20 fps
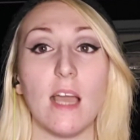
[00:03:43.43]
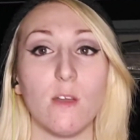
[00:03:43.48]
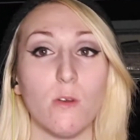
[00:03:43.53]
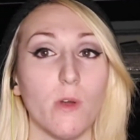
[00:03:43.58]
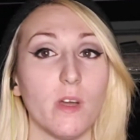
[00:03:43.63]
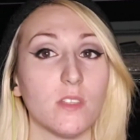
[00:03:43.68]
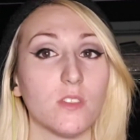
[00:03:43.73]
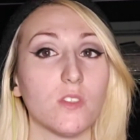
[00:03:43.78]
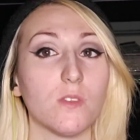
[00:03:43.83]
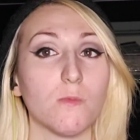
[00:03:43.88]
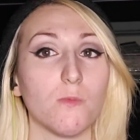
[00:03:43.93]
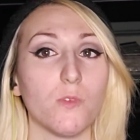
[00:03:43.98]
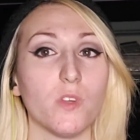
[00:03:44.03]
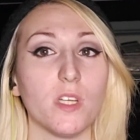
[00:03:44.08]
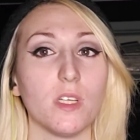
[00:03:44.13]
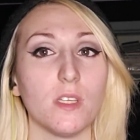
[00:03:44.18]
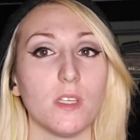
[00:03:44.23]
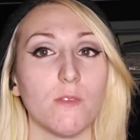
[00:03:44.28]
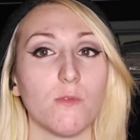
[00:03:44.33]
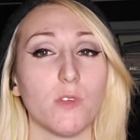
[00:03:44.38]
who had some
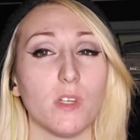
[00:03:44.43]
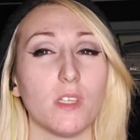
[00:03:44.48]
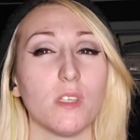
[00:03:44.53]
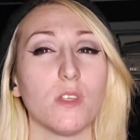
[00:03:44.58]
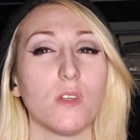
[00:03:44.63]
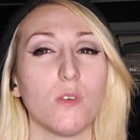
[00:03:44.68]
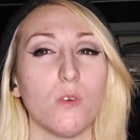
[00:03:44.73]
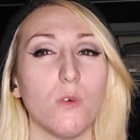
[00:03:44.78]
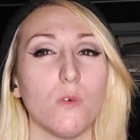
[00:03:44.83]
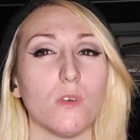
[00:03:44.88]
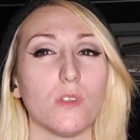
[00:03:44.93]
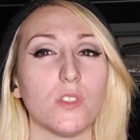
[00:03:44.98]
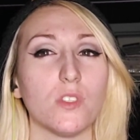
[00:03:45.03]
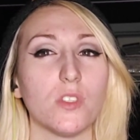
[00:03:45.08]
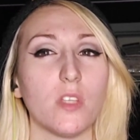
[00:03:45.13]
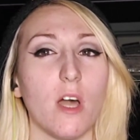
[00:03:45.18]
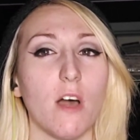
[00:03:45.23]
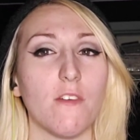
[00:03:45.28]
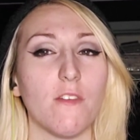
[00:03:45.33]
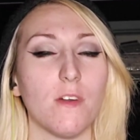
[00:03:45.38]
really, really cool
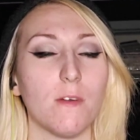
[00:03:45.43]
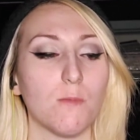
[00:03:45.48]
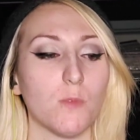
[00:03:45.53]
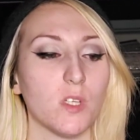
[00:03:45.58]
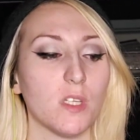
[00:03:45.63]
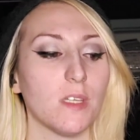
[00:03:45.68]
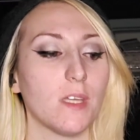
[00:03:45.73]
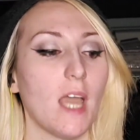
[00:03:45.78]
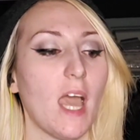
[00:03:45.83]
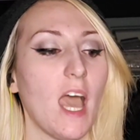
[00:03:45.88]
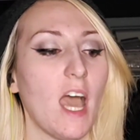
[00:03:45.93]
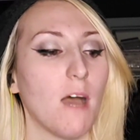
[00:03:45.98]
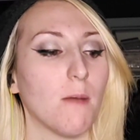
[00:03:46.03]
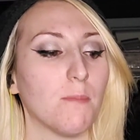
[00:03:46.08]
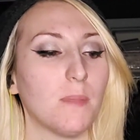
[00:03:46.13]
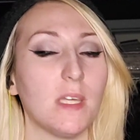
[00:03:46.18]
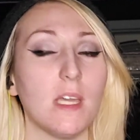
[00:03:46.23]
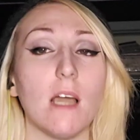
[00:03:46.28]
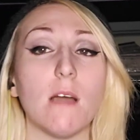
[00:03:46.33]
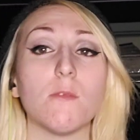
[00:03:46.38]
stuff. I'm really
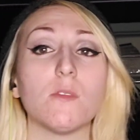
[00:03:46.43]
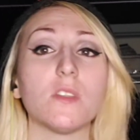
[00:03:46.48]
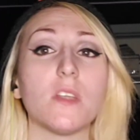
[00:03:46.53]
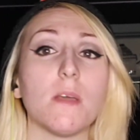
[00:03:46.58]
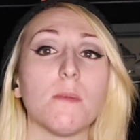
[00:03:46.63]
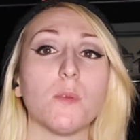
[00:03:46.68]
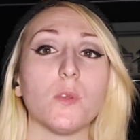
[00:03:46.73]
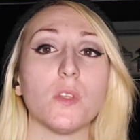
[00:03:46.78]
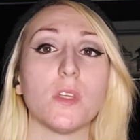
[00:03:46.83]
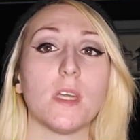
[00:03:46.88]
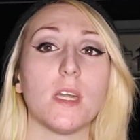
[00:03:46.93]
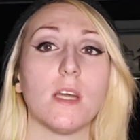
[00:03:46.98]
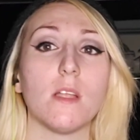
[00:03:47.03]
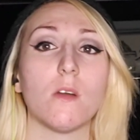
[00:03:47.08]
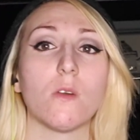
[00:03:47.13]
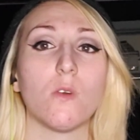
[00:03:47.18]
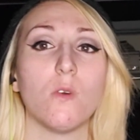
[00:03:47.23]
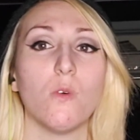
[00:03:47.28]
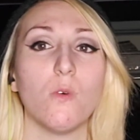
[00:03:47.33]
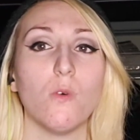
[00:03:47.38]
happy I was able to get
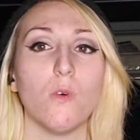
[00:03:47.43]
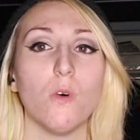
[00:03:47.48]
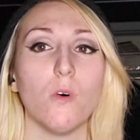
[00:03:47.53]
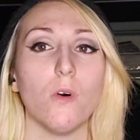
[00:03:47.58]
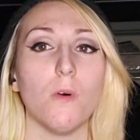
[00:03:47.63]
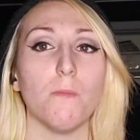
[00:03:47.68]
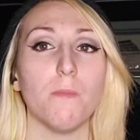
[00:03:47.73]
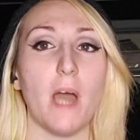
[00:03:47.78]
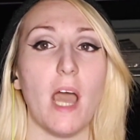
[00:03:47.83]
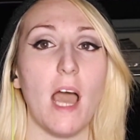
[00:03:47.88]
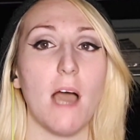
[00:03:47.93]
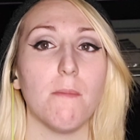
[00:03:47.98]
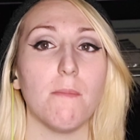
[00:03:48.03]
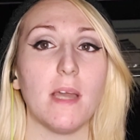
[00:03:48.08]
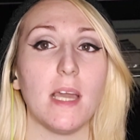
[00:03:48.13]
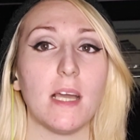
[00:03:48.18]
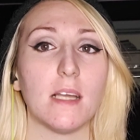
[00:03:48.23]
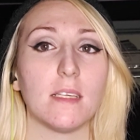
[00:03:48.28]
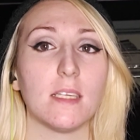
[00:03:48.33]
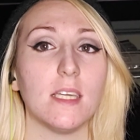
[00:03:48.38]
a cool
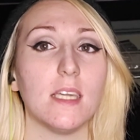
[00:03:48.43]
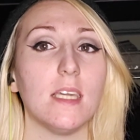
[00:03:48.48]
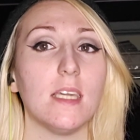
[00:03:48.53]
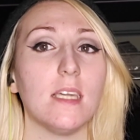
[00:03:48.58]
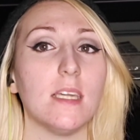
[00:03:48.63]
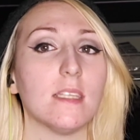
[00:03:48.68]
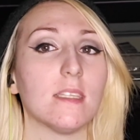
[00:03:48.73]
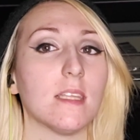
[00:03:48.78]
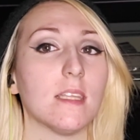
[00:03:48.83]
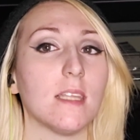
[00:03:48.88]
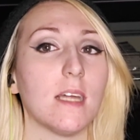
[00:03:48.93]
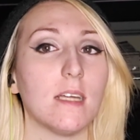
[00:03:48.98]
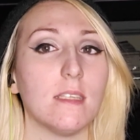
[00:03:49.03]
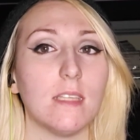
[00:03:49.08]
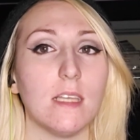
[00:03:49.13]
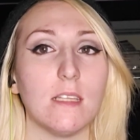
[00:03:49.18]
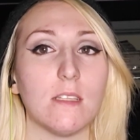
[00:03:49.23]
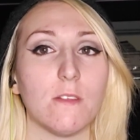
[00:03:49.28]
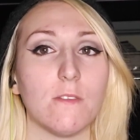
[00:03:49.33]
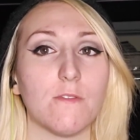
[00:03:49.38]
Batman key that I
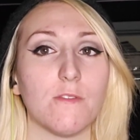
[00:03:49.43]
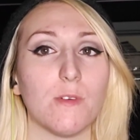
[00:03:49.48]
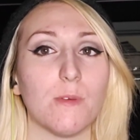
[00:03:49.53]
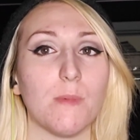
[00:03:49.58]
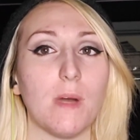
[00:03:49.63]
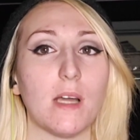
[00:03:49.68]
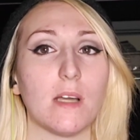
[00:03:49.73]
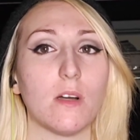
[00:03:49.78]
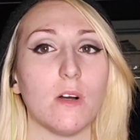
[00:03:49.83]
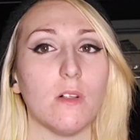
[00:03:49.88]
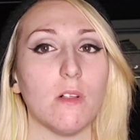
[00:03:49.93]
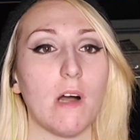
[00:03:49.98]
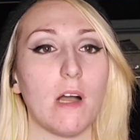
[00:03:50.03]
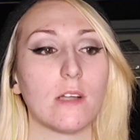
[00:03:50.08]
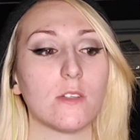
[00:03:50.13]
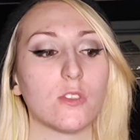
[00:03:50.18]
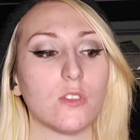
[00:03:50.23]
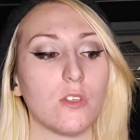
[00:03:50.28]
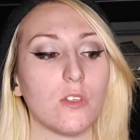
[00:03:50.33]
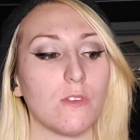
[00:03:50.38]
needed for my
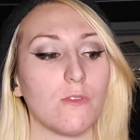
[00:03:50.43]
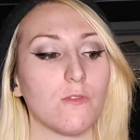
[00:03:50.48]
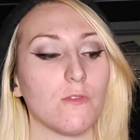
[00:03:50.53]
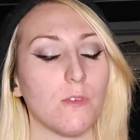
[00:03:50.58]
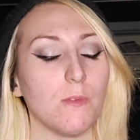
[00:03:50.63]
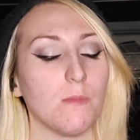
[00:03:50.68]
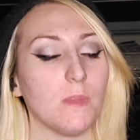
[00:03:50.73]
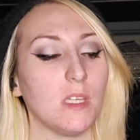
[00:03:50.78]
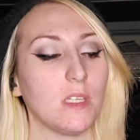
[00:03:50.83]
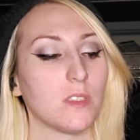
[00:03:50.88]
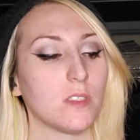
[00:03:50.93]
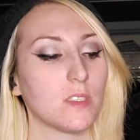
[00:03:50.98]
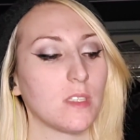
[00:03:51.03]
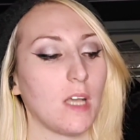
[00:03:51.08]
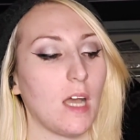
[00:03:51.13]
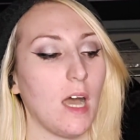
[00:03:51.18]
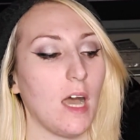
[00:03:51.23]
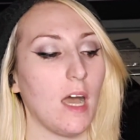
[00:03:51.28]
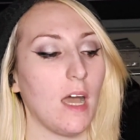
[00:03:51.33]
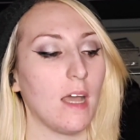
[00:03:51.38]
collection from this
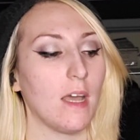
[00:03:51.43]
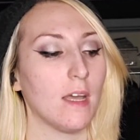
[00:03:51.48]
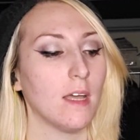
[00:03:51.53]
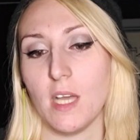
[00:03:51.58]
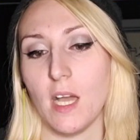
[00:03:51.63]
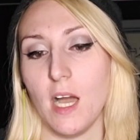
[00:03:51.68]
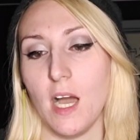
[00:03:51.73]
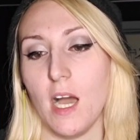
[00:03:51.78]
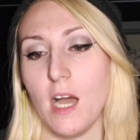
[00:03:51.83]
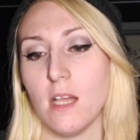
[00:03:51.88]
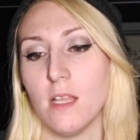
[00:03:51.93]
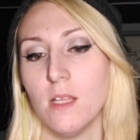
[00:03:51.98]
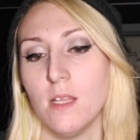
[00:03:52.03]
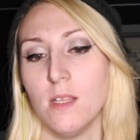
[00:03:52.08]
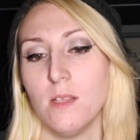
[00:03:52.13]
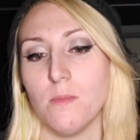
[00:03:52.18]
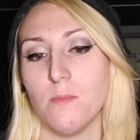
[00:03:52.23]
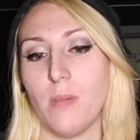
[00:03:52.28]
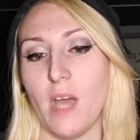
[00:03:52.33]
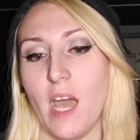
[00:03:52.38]
guy. Got
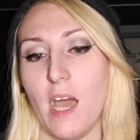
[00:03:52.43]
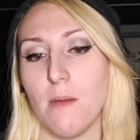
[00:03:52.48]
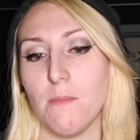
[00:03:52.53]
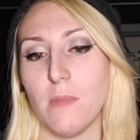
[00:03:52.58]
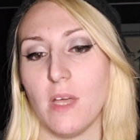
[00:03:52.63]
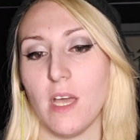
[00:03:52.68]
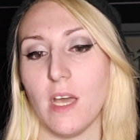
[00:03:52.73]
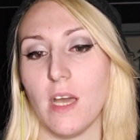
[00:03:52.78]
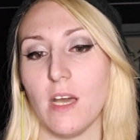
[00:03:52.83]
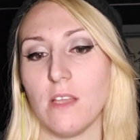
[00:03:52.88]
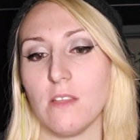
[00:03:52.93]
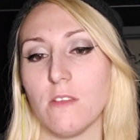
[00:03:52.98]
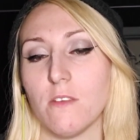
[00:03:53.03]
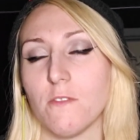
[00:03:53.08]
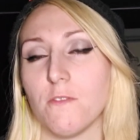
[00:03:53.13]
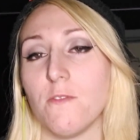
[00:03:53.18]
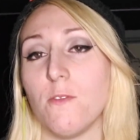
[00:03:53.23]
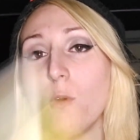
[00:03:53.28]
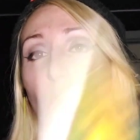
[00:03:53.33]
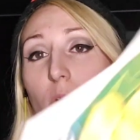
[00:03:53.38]
Batman
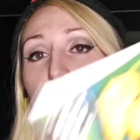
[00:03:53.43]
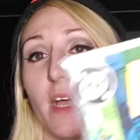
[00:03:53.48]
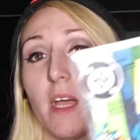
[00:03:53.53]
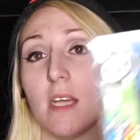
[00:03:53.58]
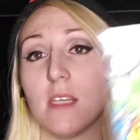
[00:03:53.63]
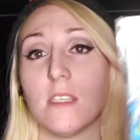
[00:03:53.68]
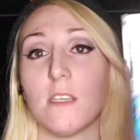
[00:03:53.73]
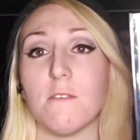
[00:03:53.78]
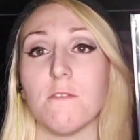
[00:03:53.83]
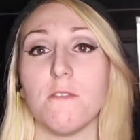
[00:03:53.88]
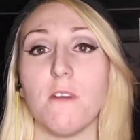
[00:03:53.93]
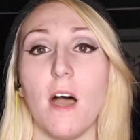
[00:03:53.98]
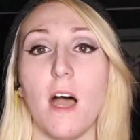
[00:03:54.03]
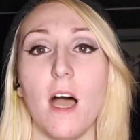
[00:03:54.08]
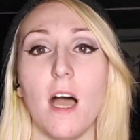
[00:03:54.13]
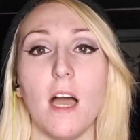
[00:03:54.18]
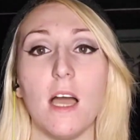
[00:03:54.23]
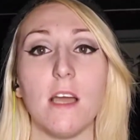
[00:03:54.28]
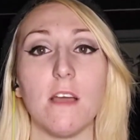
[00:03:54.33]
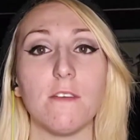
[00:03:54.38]

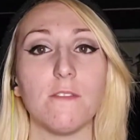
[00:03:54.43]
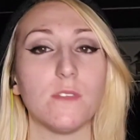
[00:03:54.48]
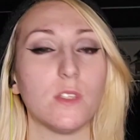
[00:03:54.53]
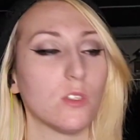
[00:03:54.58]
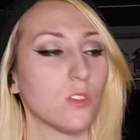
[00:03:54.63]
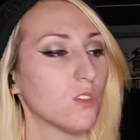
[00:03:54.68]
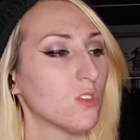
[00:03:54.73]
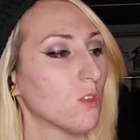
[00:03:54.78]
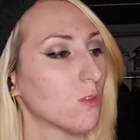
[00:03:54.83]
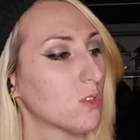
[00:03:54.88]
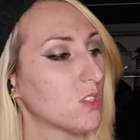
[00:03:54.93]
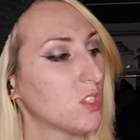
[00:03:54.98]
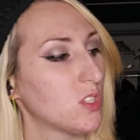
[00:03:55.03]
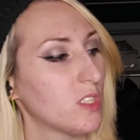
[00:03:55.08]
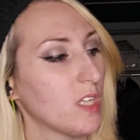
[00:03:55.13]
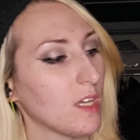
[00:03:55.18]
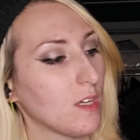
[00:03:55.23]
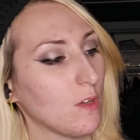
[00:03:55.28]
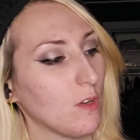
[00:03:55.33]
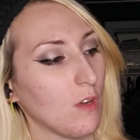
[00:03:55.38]
$4.85. There's no
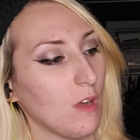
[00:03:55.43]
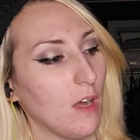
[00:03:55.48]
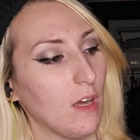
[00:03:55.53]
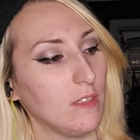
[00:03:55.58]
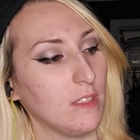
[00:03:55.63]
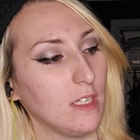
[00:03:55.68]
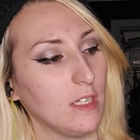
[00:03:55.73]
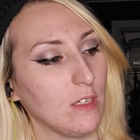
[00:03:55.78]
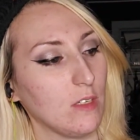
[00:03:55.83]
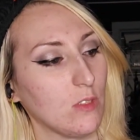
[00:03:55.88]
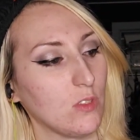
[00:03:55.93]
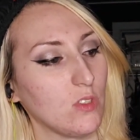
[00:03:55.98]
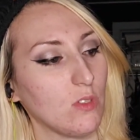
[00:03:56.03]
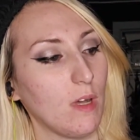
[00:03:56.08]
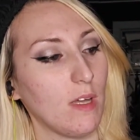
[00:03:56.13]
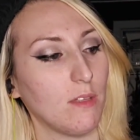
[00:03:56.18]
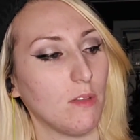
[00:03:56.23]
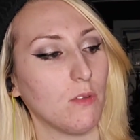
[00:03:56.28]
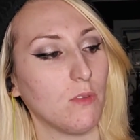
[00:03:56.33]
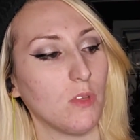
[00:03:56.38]
sticker on here, so
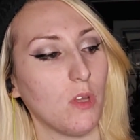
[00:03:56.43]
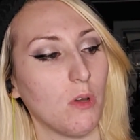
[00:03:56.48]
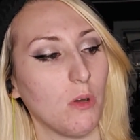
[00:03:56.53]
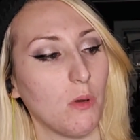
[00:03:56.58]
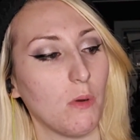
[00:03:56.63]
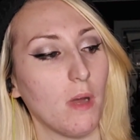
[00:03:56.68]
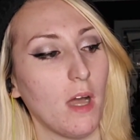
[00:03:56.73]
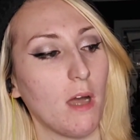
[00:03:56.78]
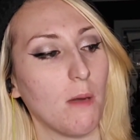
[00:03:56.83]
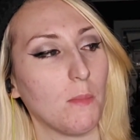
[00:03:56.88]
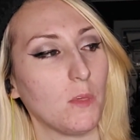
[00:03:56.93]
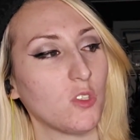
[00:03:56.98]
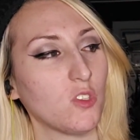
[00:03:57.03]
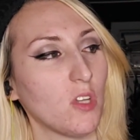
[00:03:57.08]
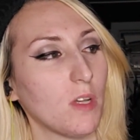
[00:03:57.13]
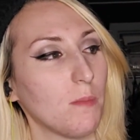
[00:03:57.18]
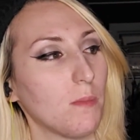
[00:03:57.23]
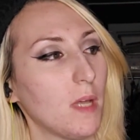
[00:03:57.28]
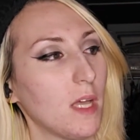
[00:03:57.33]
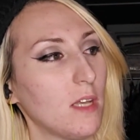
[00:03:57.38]
I don't know how much
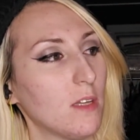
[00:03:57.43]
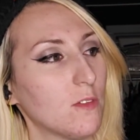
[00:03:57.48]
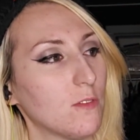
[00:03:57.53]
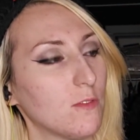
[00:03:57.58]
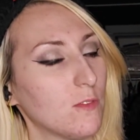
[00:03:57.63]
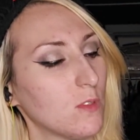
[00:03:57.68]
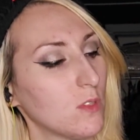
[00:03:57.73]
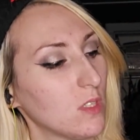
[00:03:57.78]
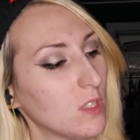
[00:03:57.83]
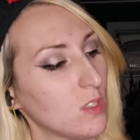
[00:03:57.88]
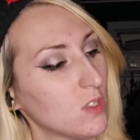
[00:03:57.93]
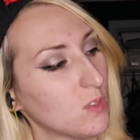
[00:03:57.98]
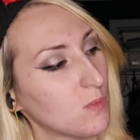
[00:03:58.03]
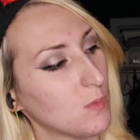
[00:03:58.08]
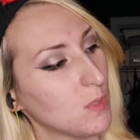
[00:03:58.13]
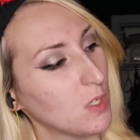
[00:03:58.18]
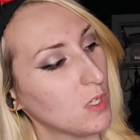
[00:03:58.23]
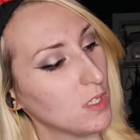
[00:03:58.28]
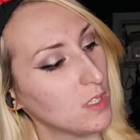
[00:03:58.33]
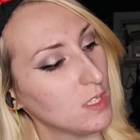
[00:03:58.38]
I paid for this,
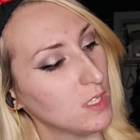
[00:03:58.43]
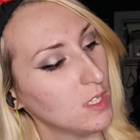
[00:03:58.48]
but